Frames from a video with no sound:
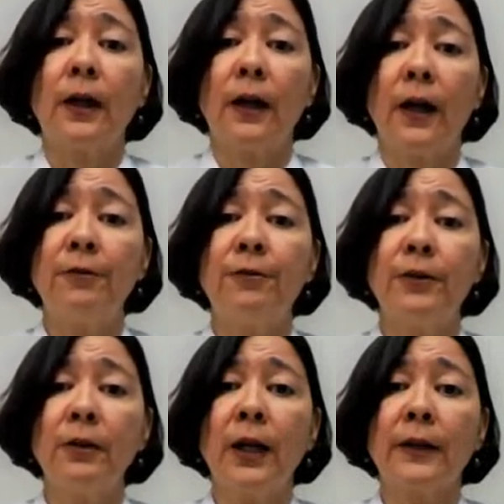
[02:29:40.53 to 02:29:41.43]
I
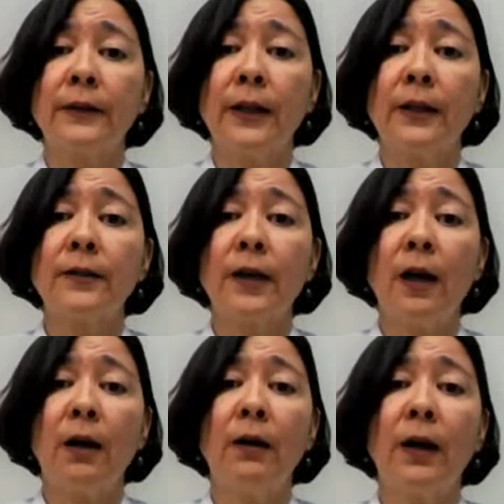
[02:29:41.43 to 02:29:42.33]
feel like that is
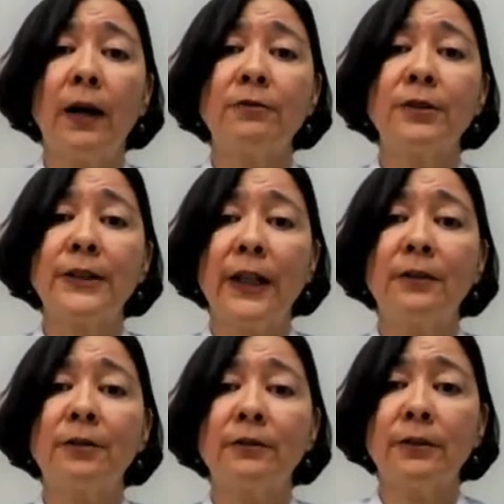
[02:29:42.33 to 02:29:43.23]
how I have
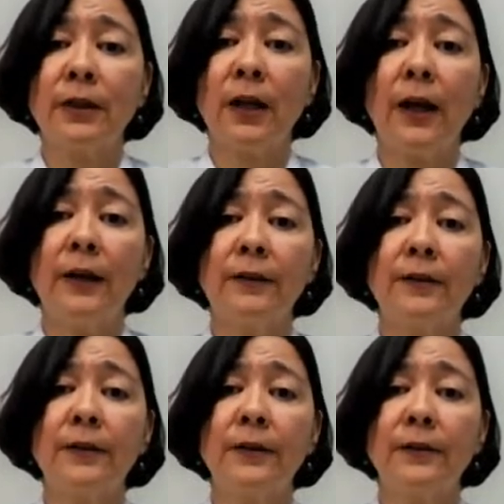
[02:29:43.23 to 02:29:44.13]
retained clients
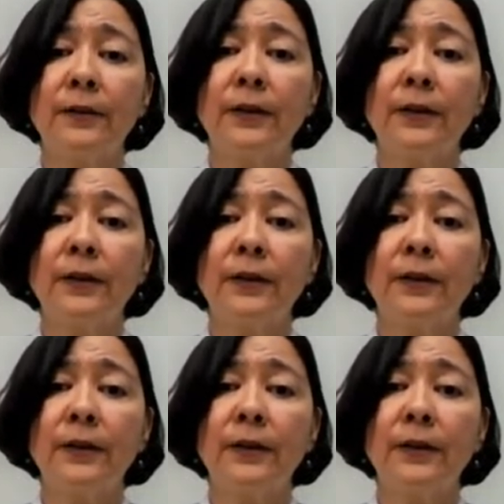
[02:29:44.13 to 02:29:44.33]
since.